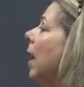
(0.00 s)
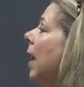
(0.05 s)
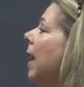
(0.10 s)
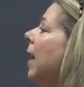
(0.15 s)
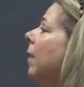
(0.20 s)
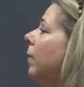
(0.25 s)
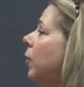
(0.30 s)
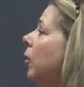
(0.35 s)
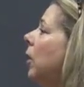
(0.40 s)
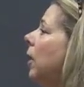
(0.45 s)
I
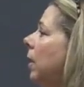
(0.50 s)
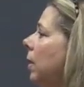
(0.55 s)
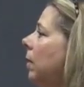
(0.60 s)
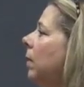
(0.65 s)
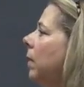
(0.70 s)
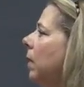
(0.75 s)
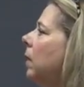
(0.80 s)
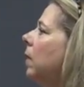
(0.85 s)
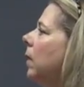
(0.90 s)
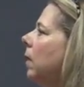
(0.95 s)
have done
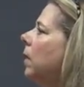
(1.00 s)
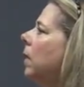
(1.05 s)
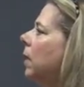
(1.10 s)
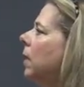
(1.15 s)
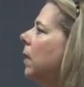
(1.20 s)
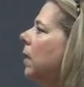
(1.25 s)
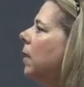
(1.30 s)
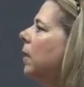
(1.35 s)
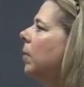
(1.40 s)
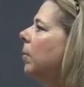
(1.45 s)

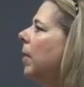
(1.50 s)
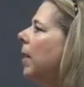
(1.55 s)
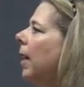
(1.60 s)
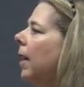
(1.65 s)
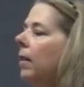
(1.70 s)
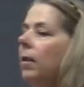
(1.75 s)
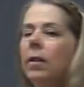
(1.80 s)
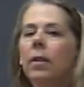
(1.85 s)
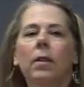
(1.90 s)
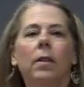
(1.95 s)
some of
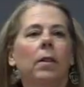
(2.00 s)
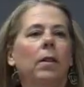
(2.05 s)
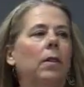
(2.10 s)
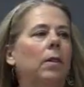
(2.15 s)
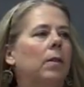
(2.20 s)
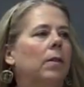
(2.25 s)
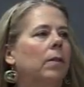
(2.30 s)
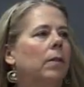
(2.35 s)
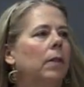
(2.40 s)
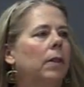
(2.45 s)
that.
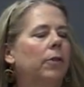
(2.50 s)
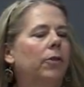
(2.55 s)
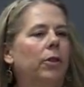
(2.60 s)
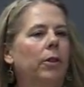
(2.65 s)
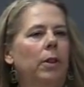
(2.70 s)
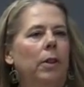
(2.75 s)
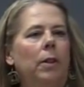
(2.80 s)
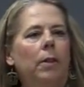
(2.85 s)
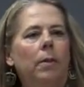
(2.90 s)
Reggie.